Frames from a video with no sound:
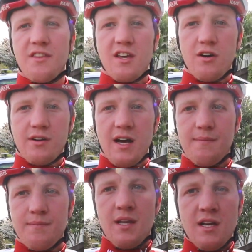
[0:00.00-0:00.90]
out the old
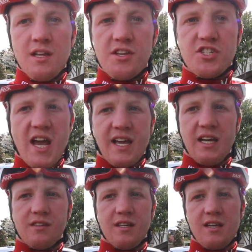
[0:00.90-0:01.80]
the
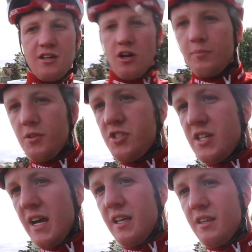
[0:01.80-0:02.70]
jacket, the Couplands
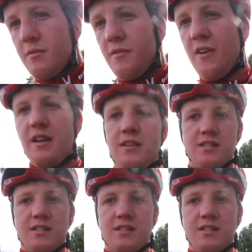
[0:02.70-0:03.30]
jacket that we've had.